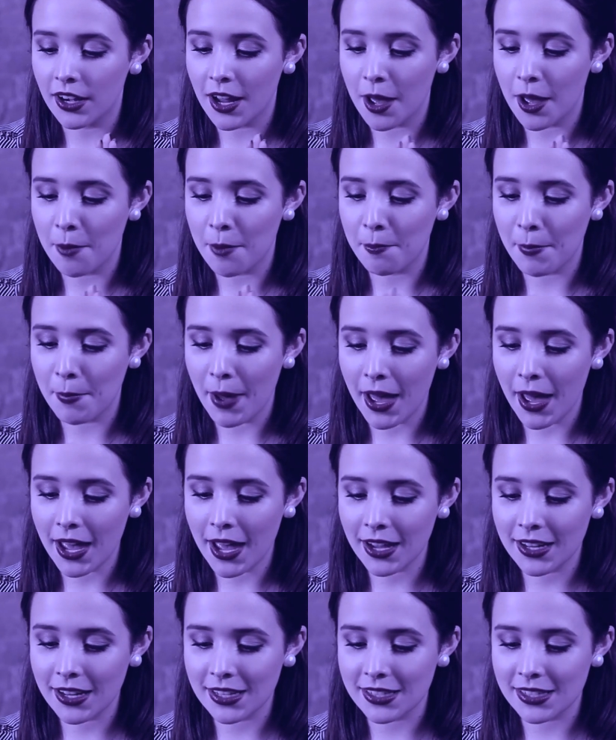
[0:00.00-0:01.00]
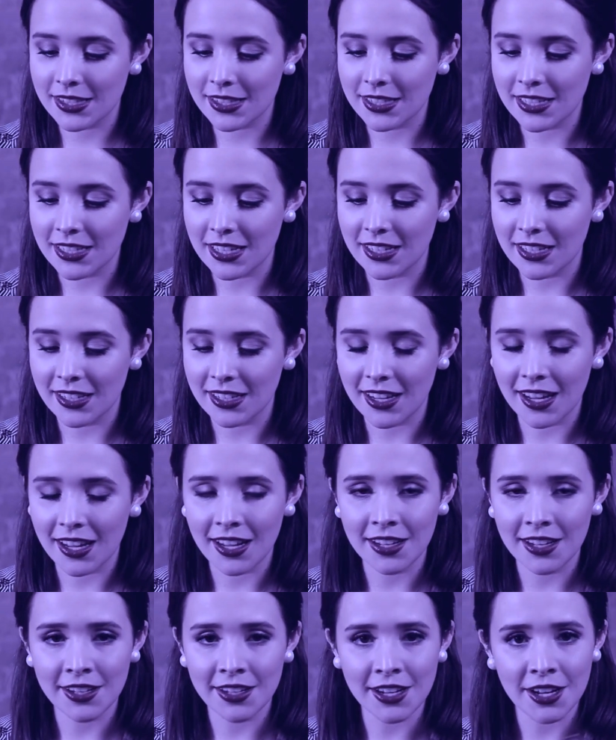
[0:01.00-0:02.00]
Yeah, it was like she was singing the whole way
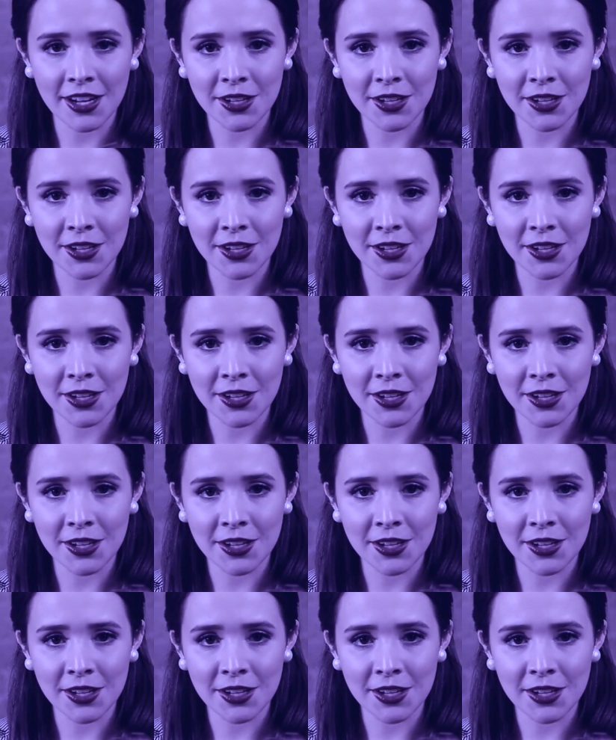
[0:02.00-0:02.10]
through it.